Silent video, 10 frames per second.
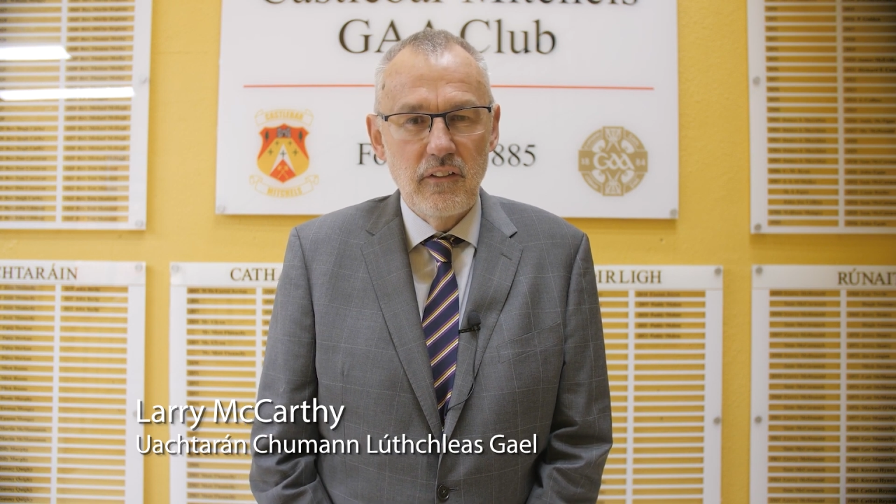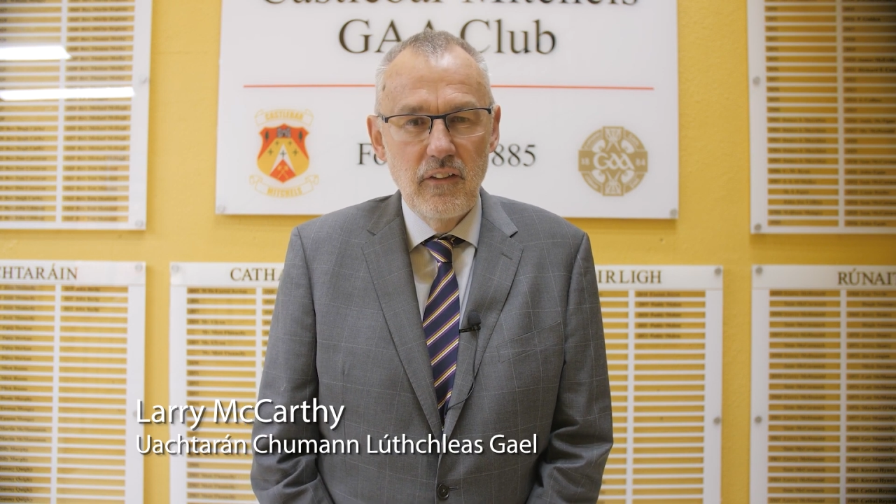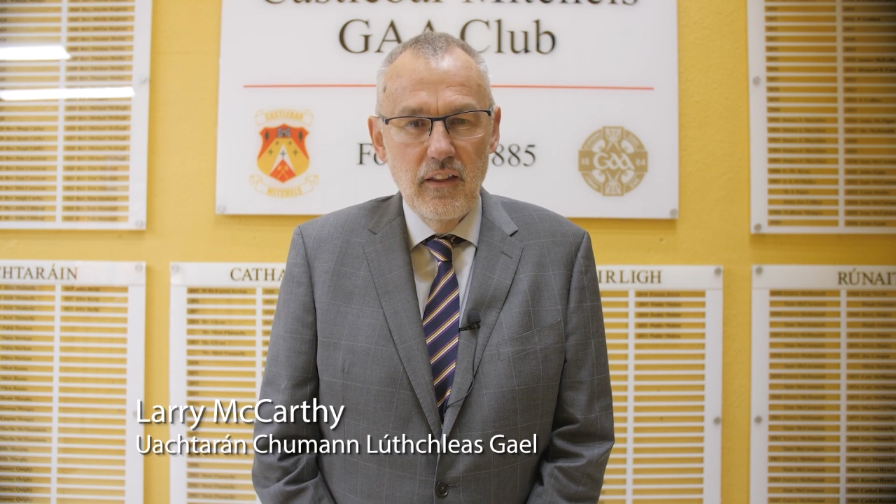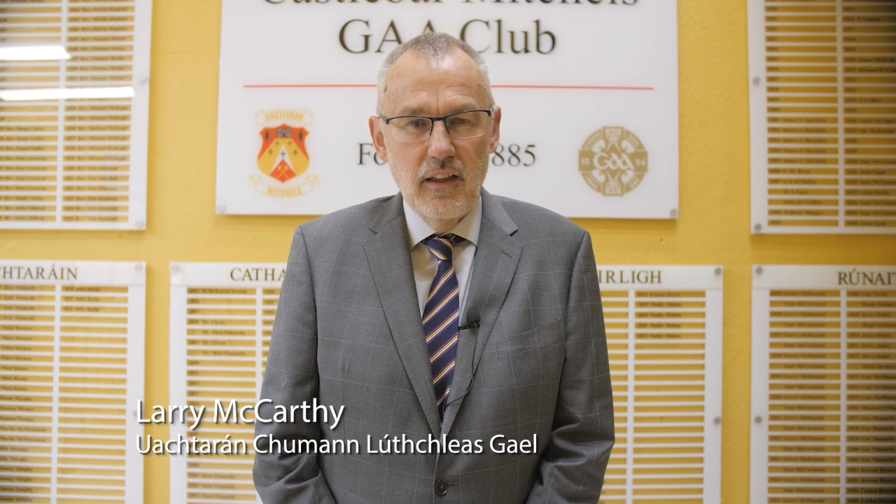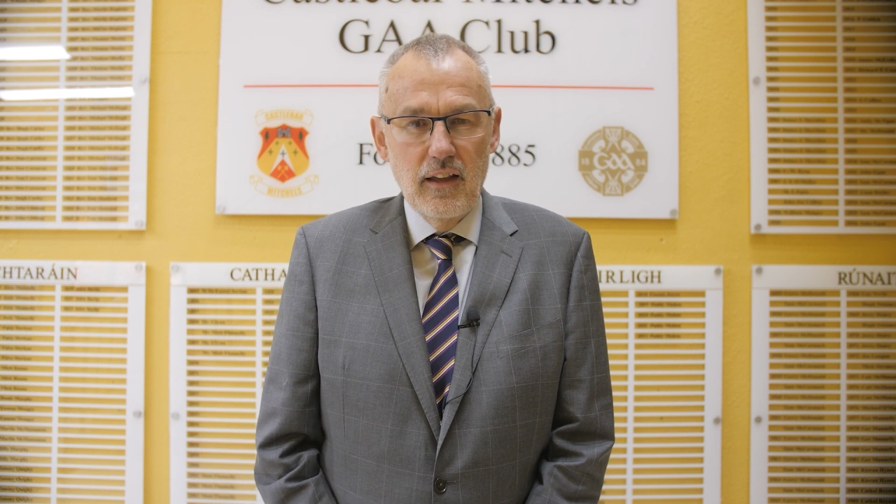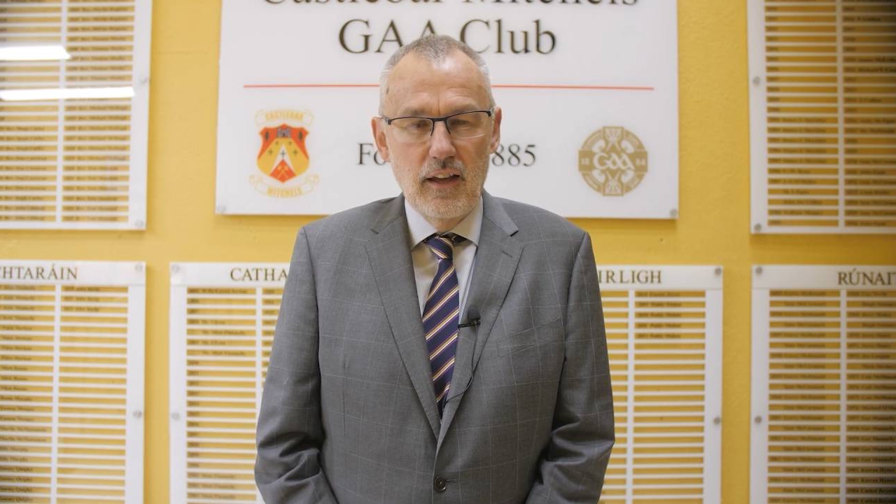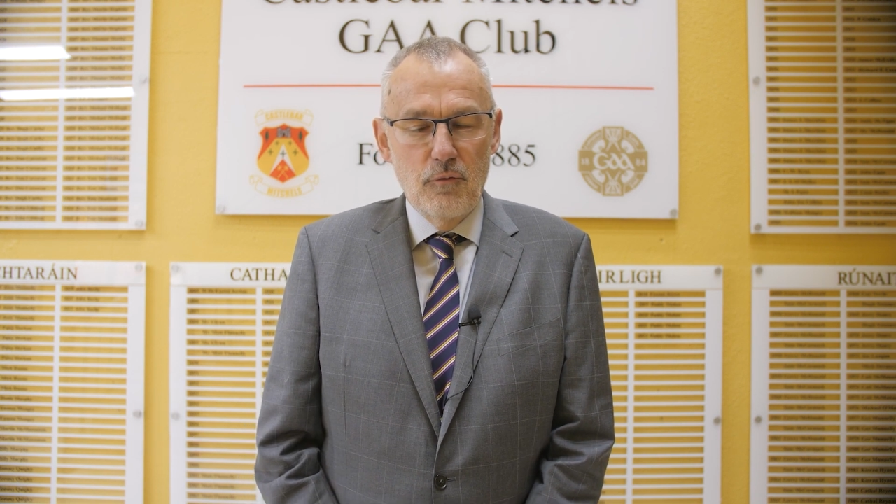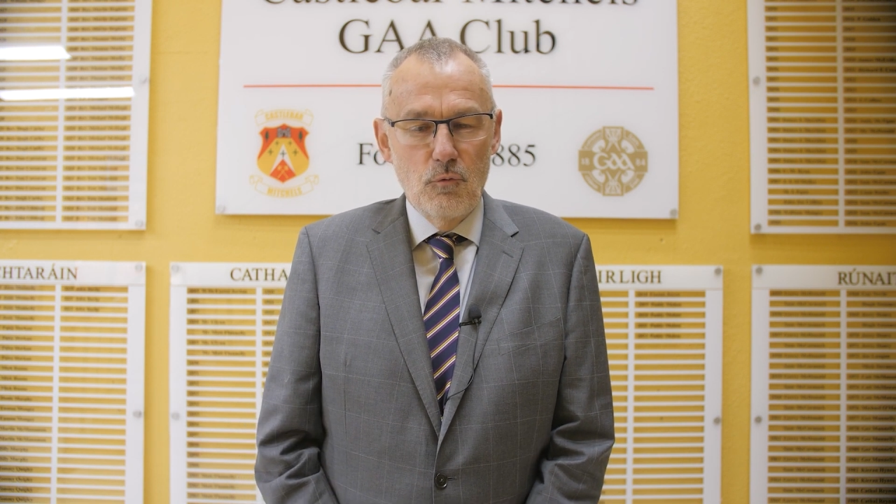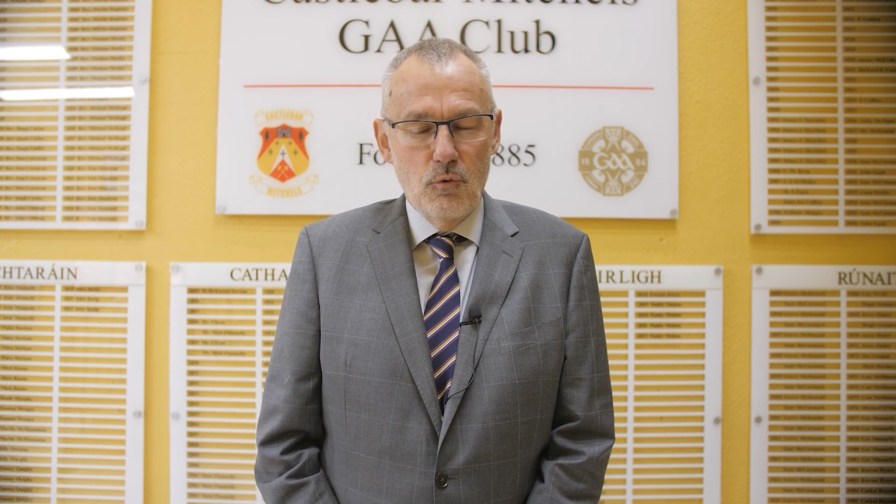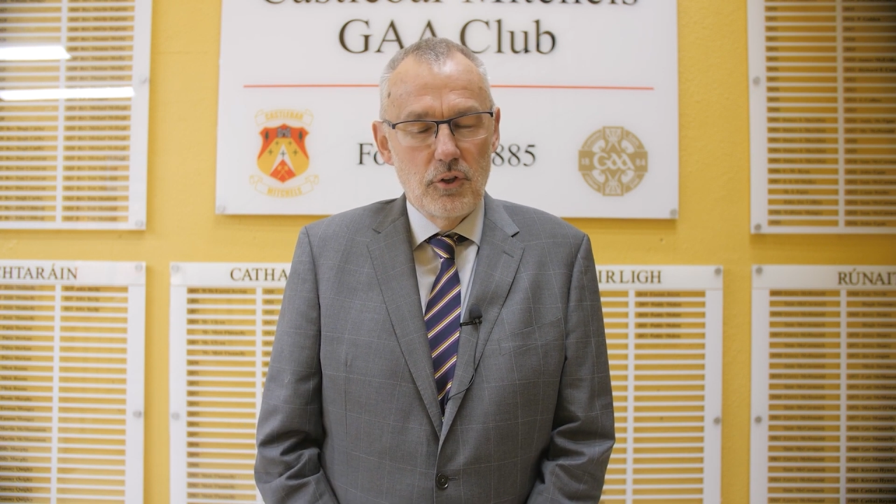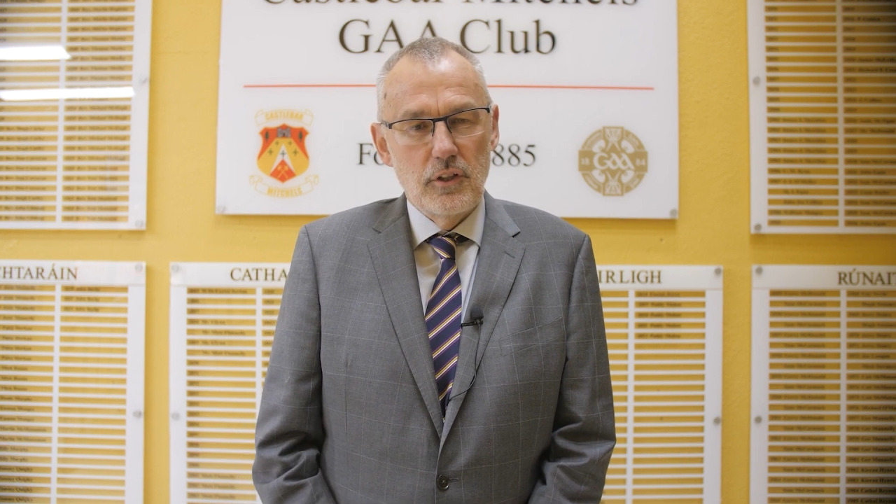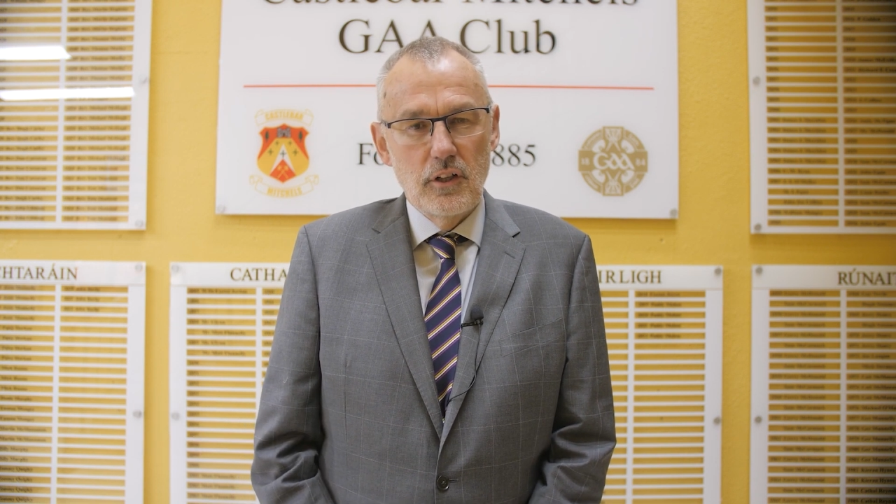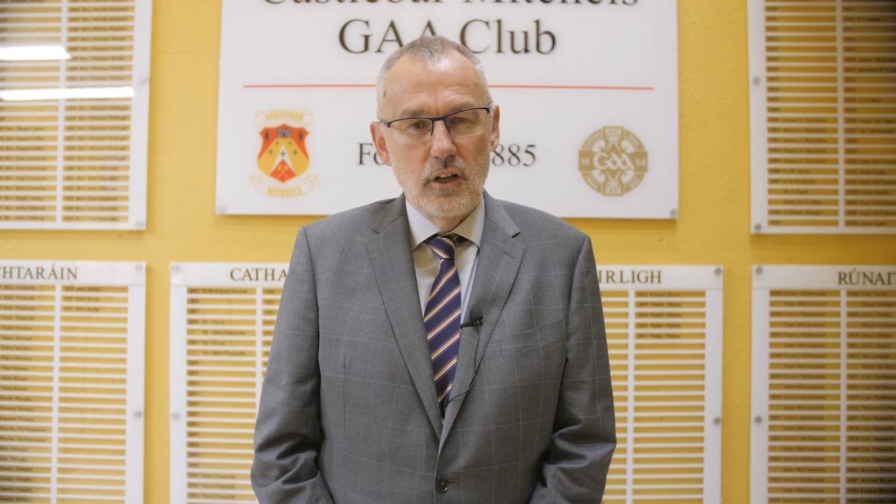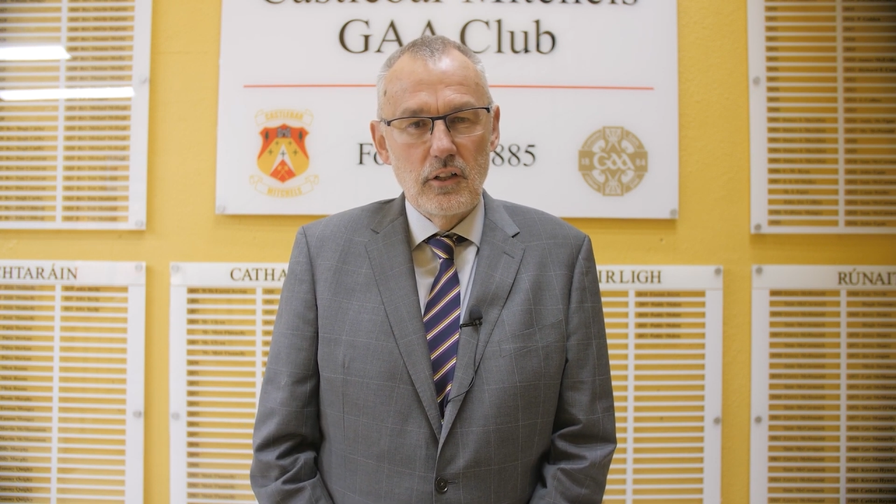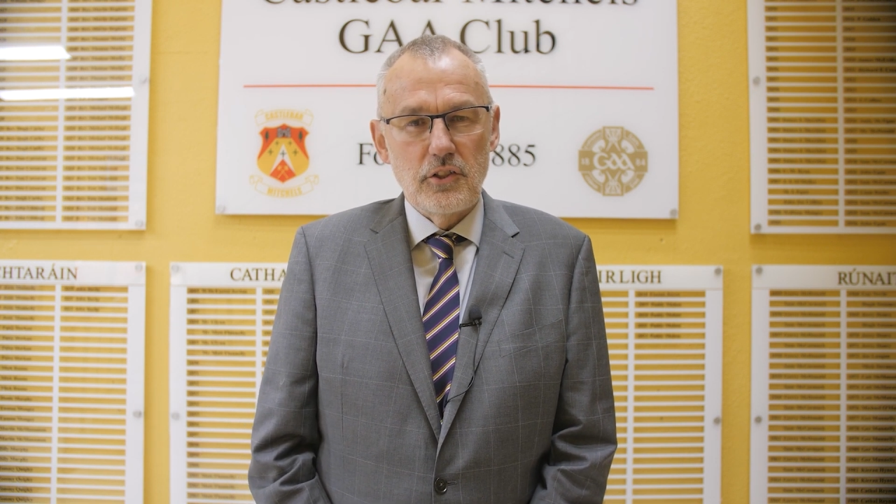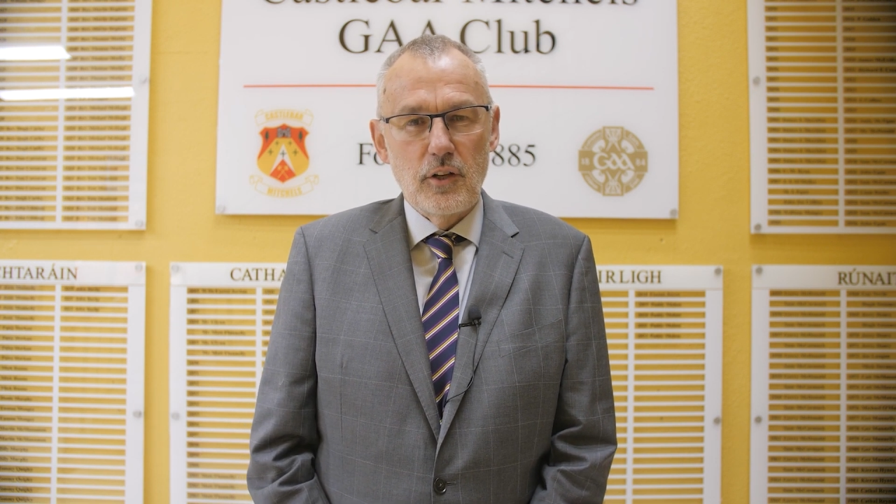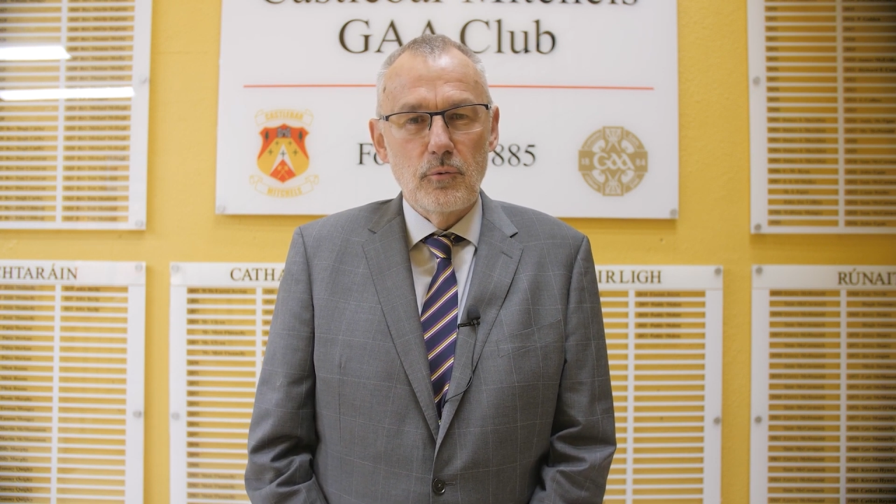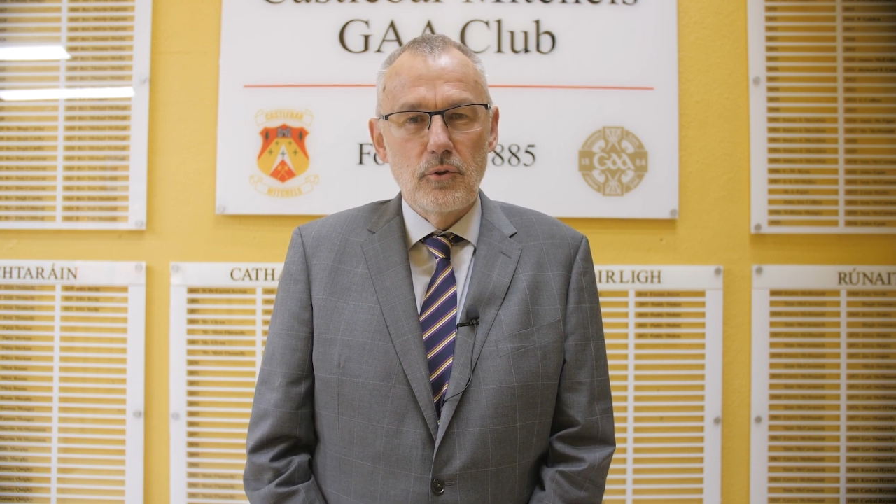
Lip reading: One of the all-time